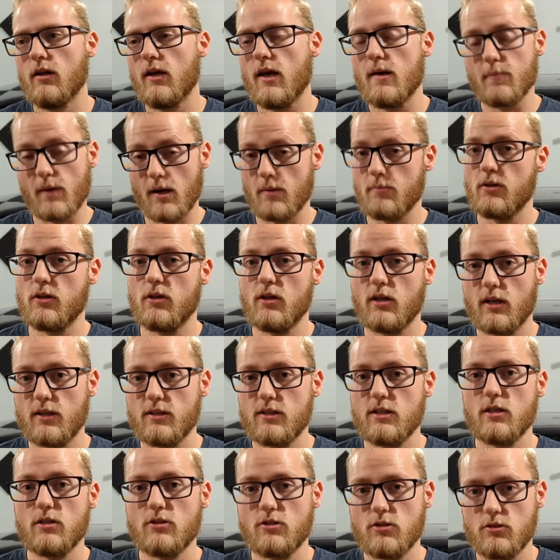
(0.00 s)
it might be a good
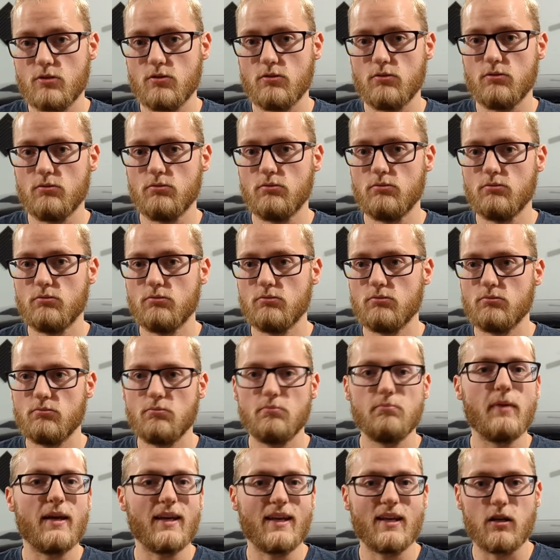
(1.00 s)
idea to
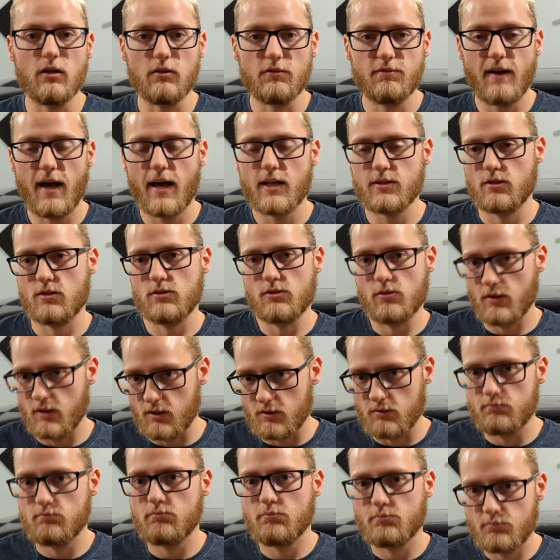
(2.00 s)
make it go faster so I
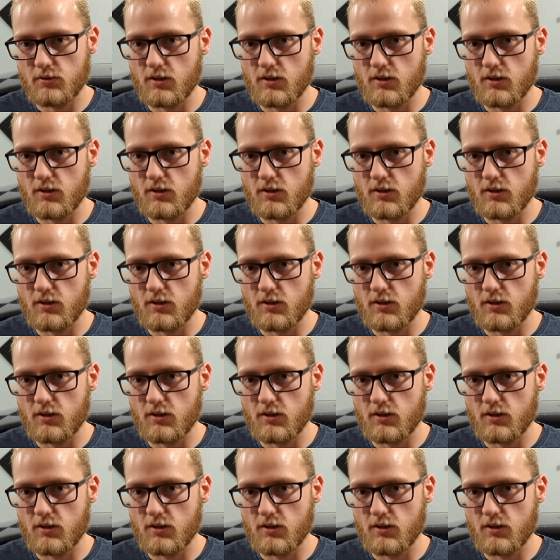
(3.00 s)
can